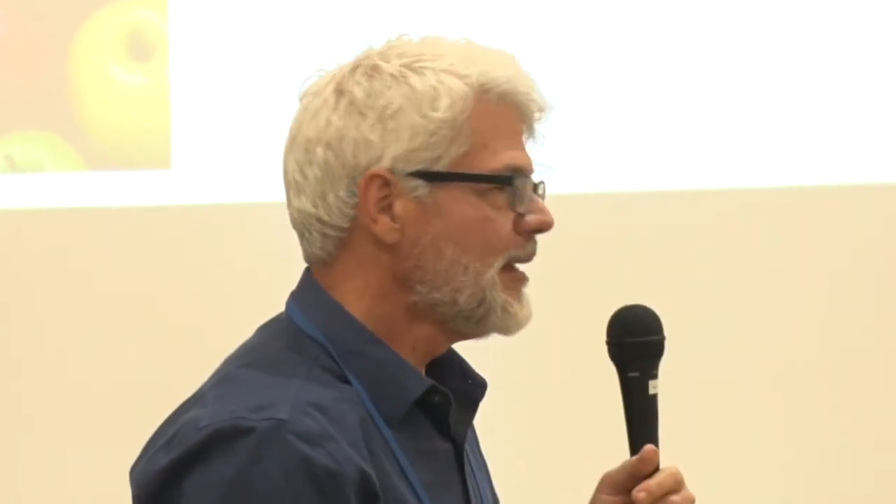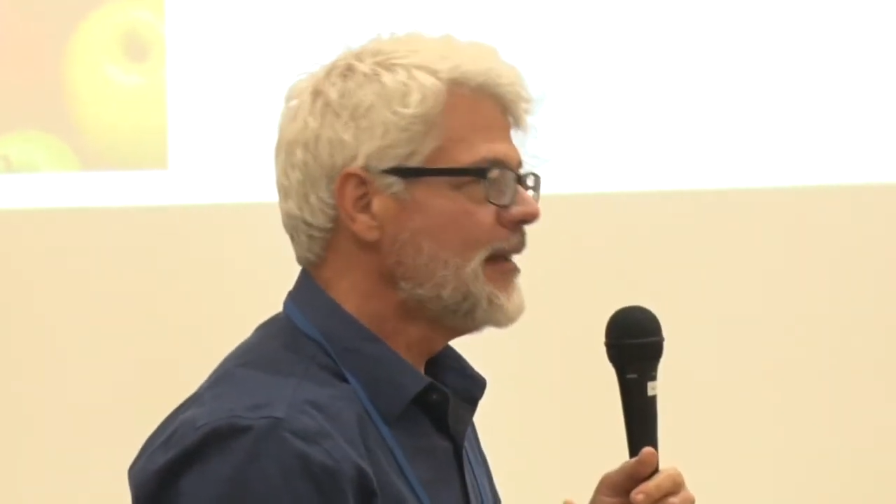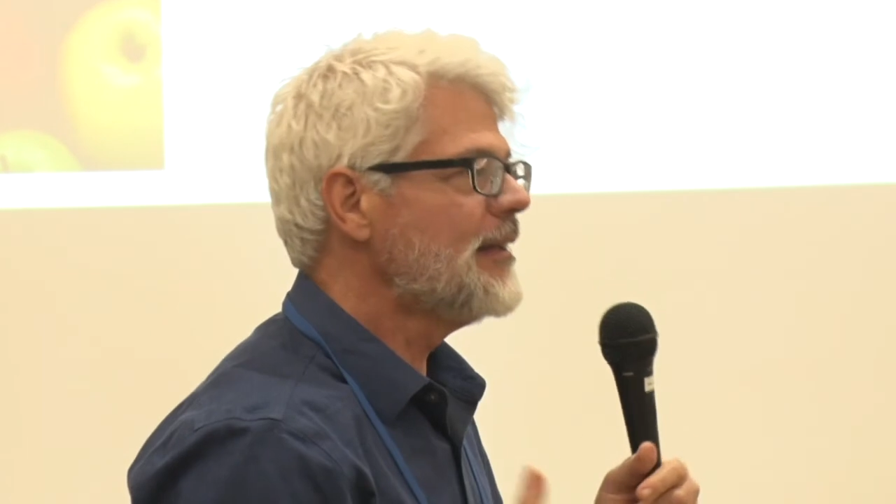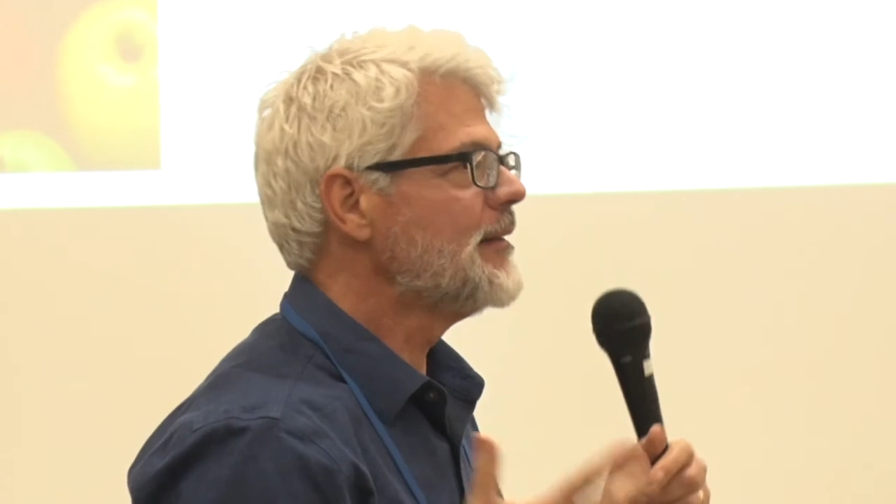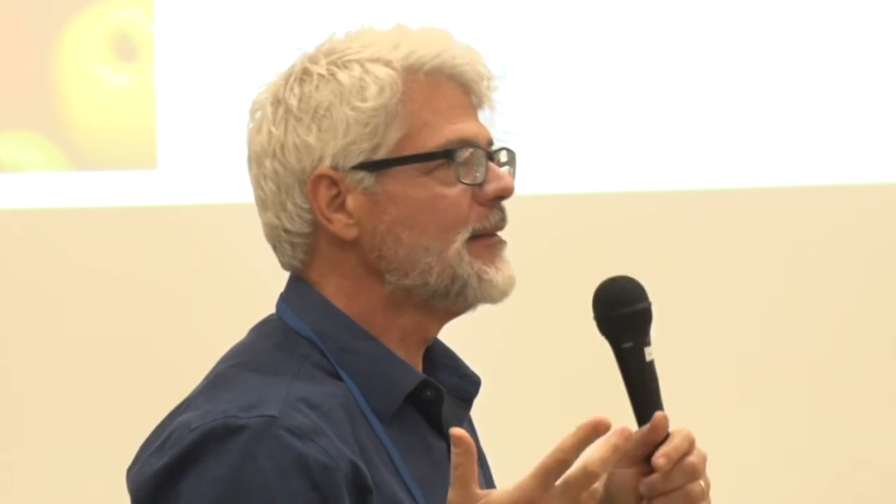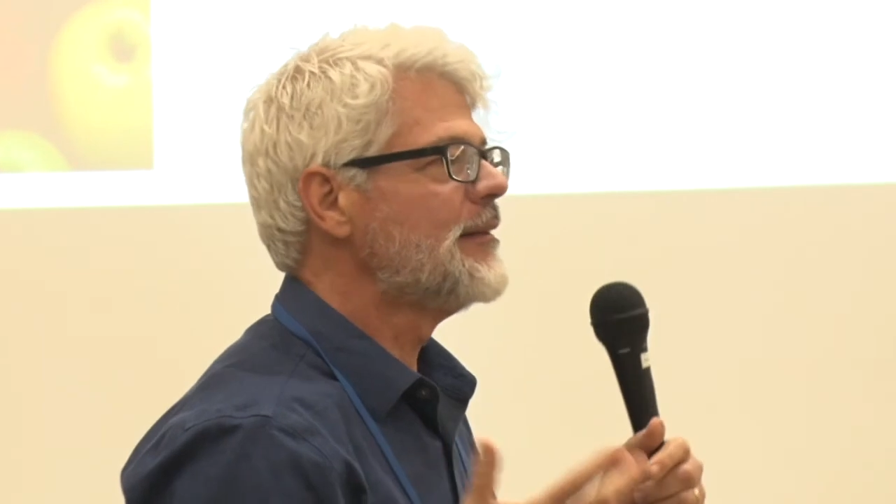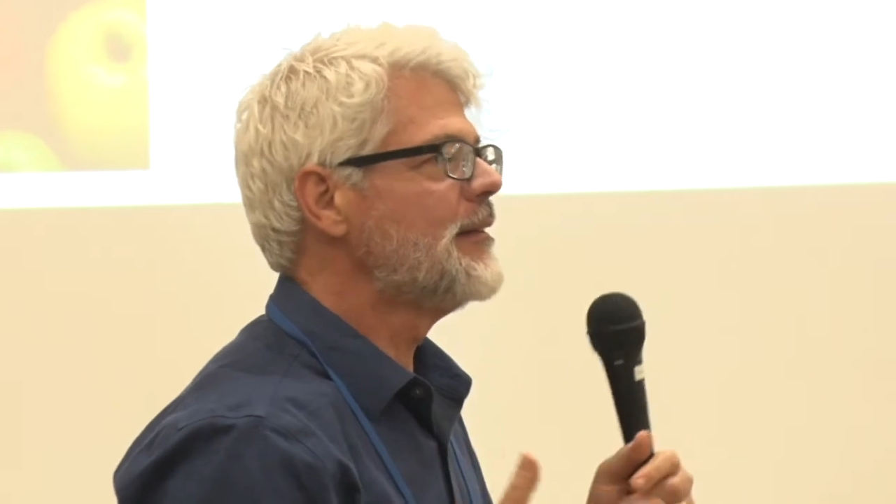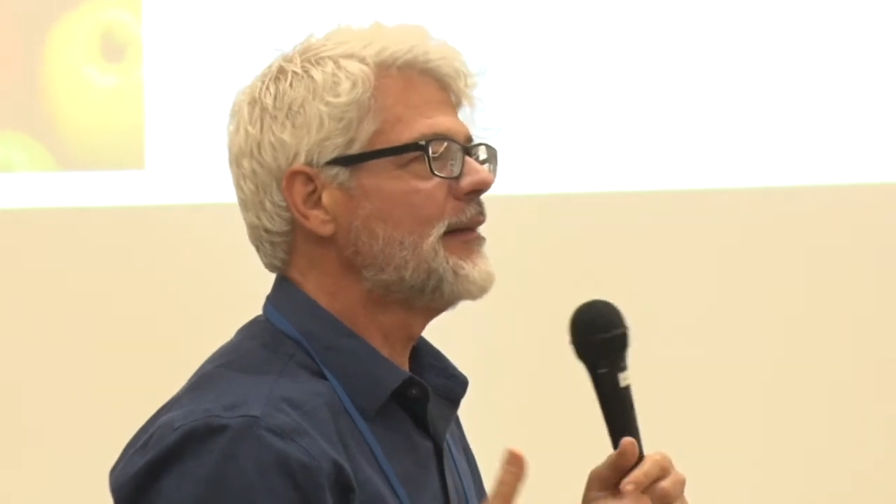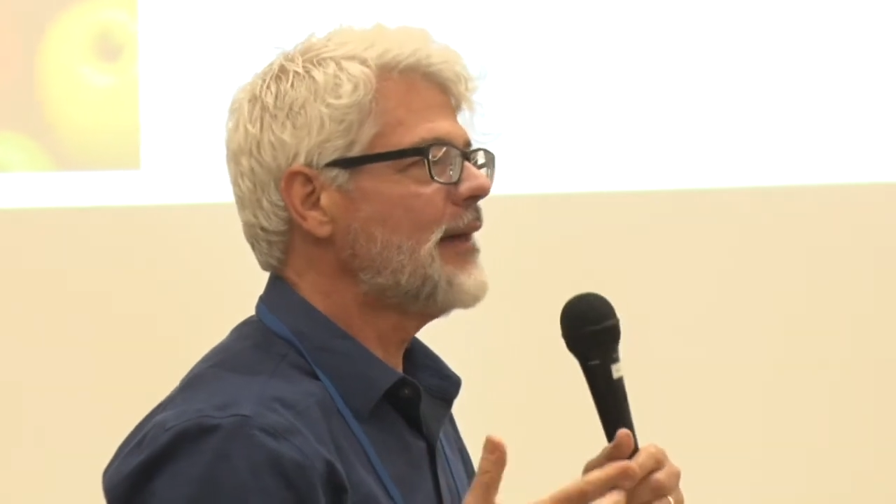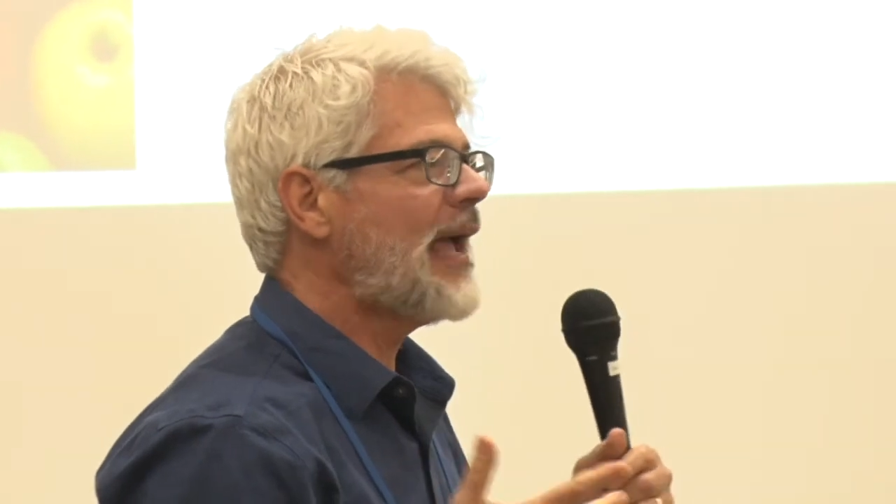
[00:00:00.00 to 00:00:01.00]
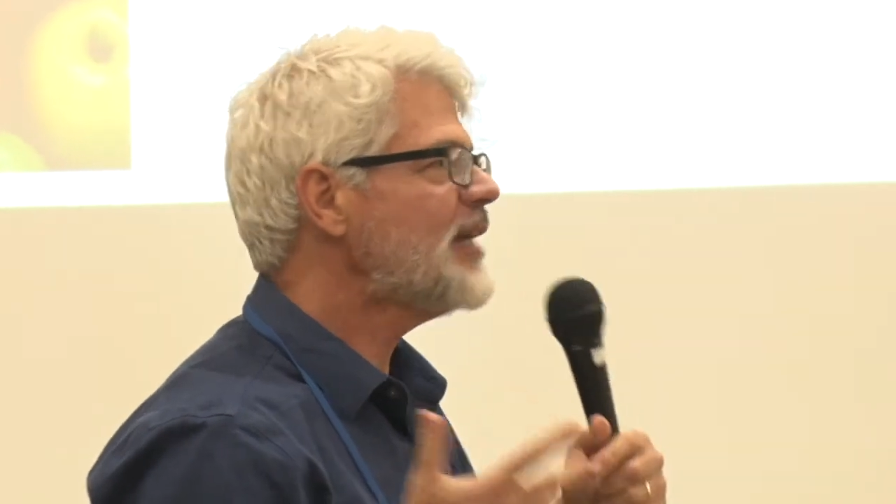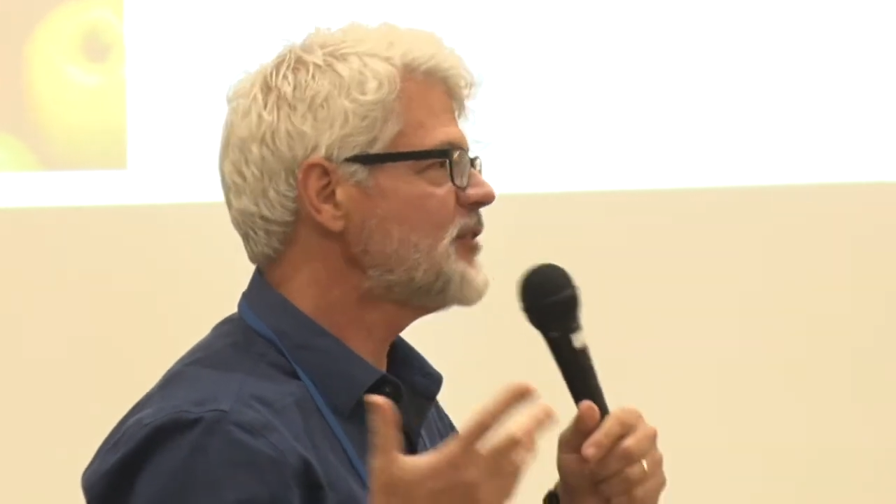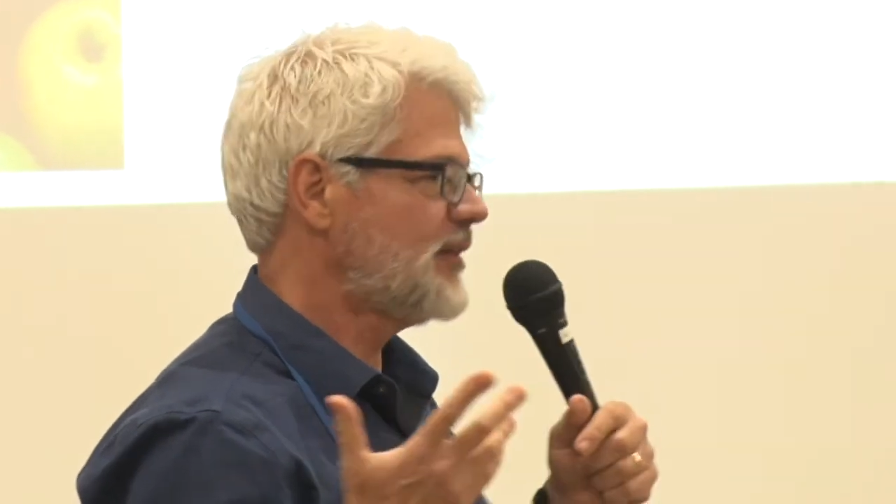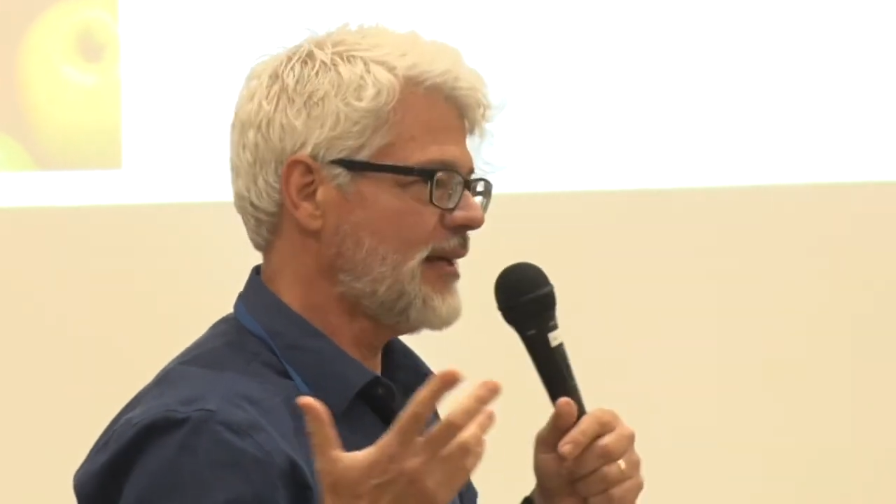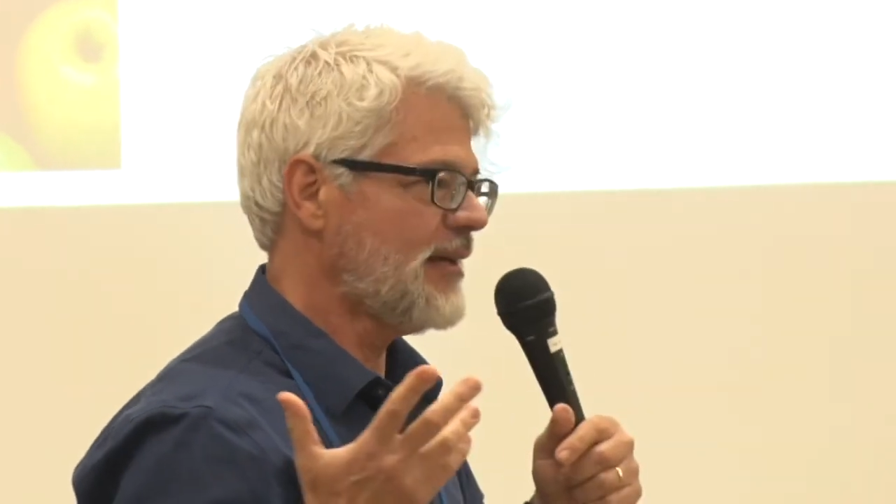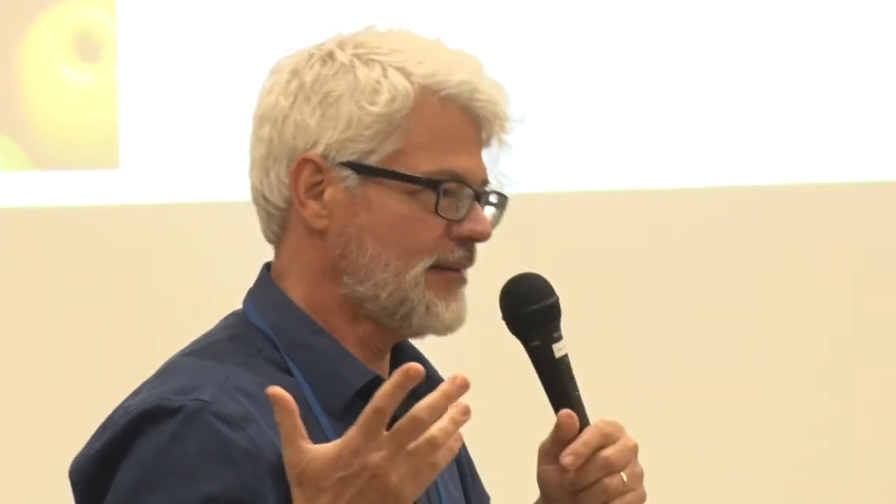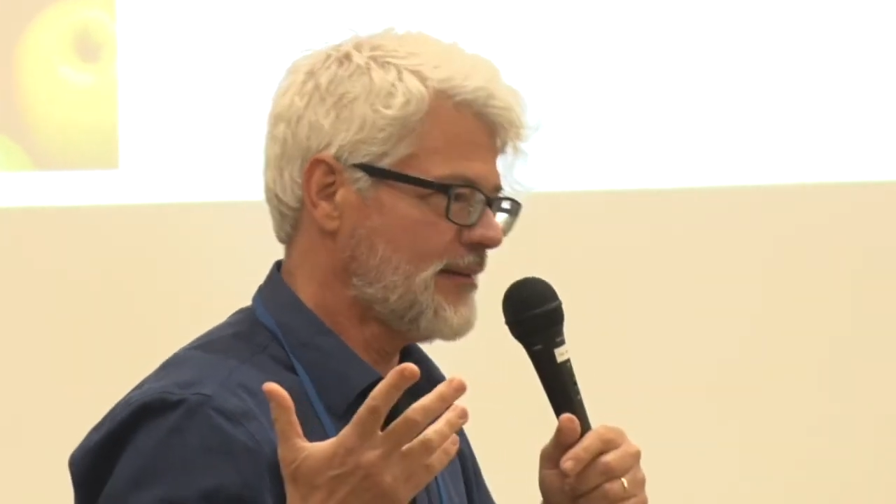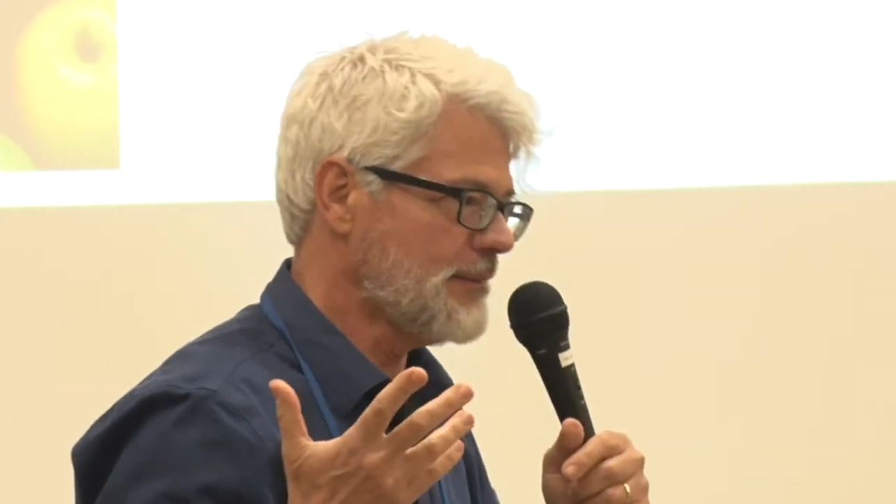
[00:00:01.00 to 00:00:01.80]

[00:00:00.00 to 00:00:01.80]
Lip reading: it agitates